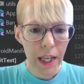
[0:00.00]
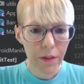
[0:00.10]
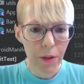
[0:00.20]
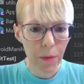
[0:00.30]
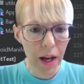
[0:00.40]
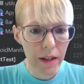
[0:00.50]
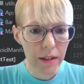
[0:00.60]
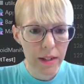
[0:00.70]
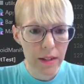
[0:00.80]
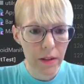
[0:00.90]
If the
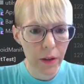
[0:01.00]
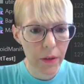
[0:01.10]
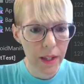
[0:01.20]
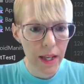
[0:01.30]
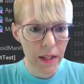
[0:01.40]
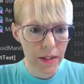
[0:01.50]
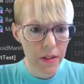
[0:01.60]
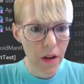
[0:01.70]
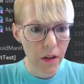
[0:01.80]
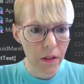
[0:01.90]
product isn't loading and it's
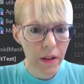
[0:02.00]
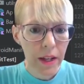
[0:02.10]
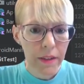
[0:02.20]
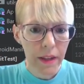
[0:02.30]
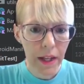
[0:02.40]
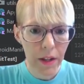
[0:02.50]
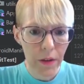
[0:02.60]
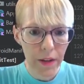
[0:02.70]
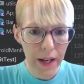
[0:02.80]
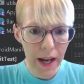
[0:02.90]
null, then I
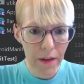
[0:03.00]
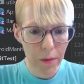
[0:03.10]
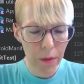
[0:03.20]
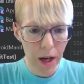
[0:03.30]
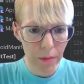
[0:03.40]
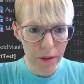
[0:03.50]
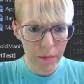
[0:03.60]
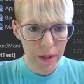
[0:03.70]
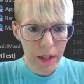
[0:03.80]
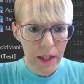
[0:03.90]
know that I have a
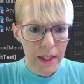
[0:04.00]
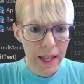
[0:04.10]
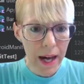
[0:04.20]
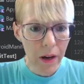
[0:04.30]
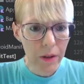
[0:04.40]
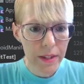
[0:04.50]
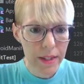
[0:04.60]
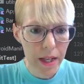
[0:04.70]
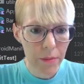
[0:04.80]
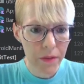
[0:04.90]
problem. Now
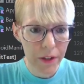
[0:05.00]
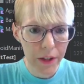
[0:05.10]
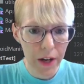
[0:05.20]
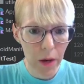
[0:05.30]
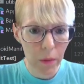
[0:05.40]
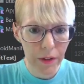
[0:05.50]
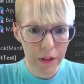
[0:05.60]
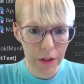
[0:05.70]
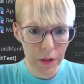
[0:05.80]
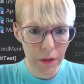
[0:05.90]
it's time to figure out what
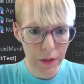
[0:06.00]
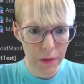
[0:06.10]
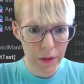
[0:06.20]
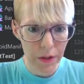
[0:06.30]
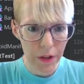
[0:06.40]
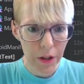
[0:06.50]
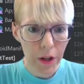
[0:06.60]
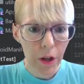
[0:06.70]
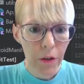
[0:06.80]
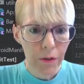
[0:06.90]
to show the user.
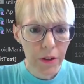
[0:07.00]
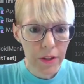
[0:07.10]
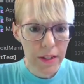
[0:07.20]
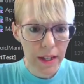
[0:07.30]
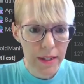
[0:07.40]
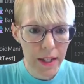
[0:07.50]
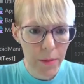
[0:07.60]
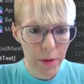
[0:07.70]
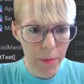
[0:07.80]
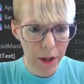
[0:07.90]
First, I set
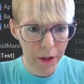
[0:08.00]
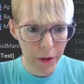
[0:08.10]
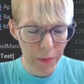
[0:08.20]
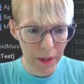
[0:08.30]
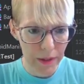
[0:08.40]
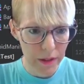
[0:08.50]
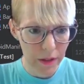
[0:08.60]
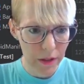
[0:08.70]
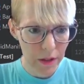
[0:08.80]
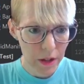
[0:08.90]
up the barcode
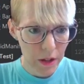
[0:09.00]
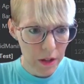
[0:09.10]
message.